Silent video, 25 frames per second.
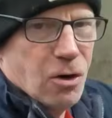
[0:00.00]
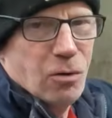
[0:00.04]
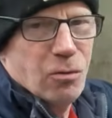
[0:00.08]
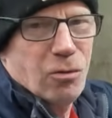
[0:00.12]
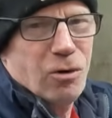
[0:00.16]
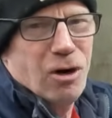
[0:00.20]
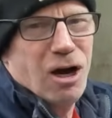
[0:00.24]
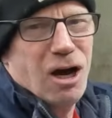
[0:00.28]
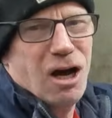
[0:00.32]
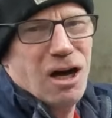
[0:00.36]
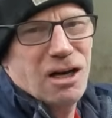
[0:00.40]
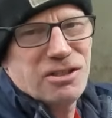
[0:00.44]
go
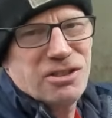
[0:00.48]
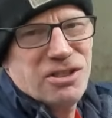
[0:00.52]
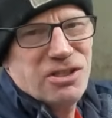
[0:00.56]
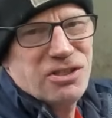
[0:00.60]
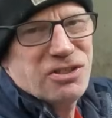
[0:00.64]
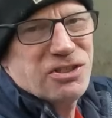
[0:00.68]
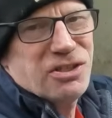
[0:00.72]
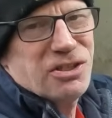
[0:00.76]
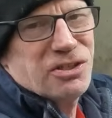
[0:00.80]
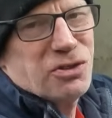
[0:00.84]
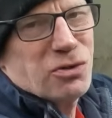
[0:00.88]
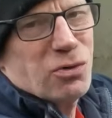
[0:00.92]
wrong
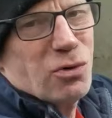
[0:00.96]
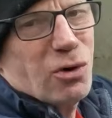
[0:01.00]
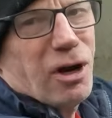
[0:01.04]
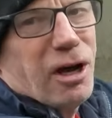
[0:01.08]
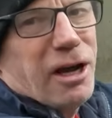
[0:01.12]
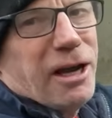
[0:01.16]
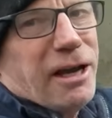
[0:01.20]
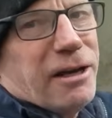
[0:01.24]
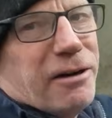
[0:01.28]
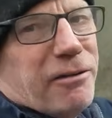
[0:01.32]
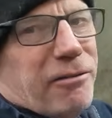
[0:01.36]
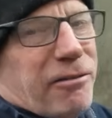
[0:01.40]
just to
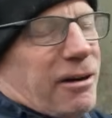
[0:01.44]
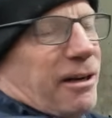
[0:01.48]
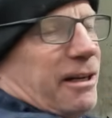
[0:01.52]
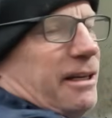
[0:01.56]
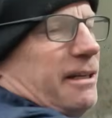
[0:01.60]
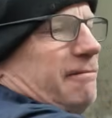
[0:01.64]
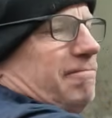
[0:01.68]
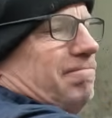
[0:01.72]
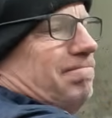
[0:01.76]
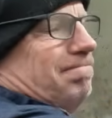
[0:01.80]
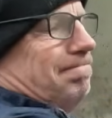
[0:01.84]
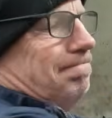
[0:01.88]
try it,
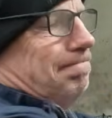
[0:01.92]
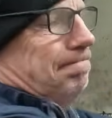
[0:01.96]
right?